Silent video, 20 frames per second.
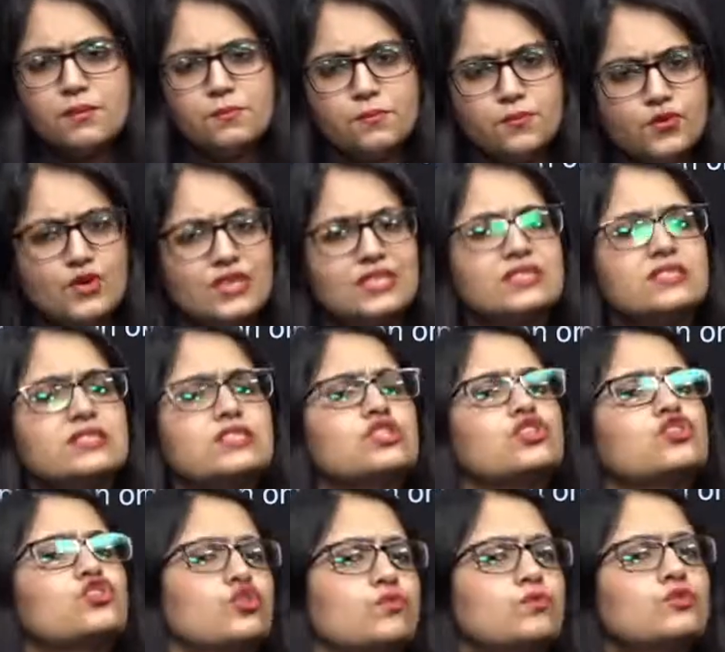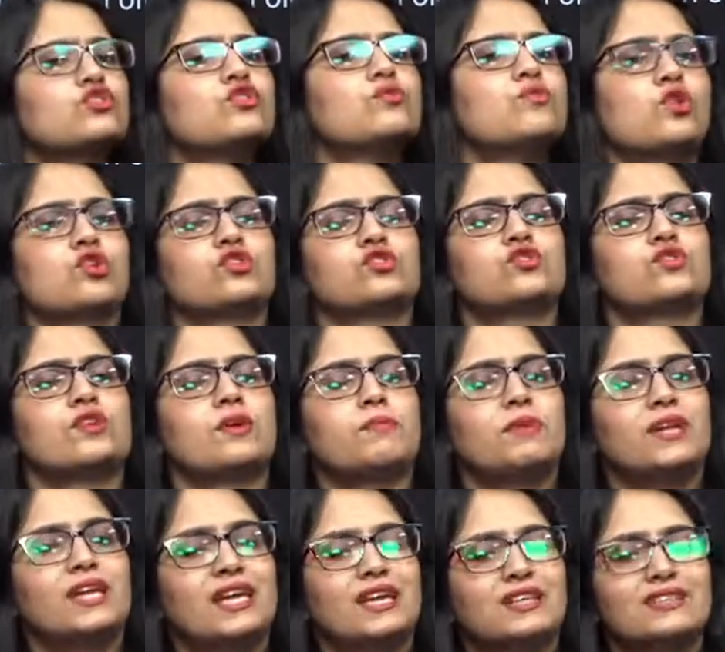present in chromosome also
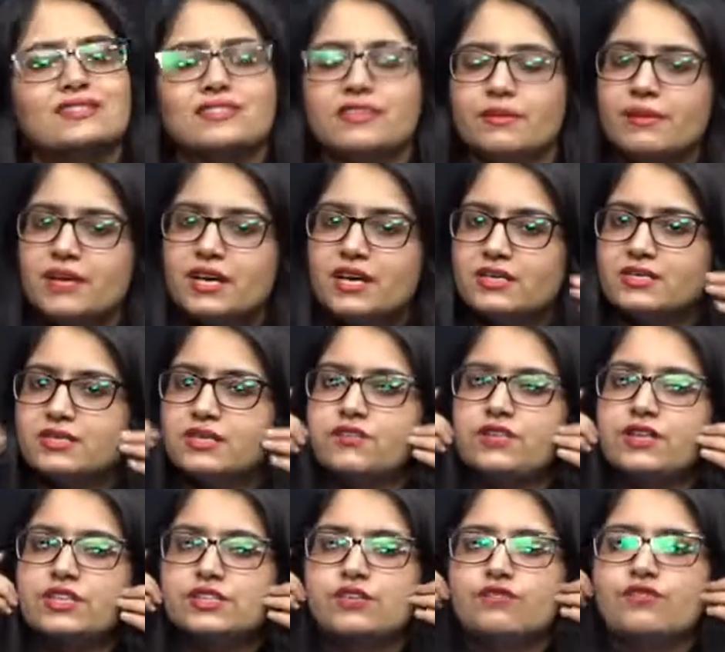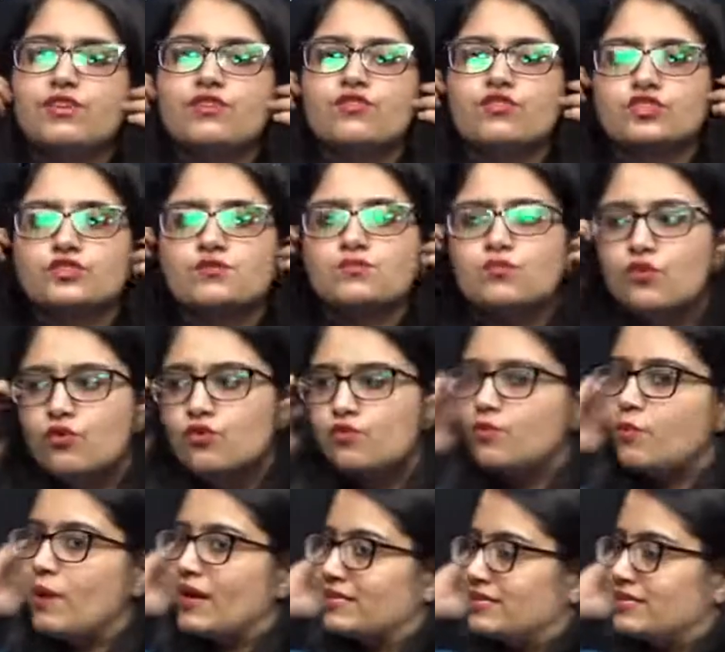replicates semi-conservatively was proved by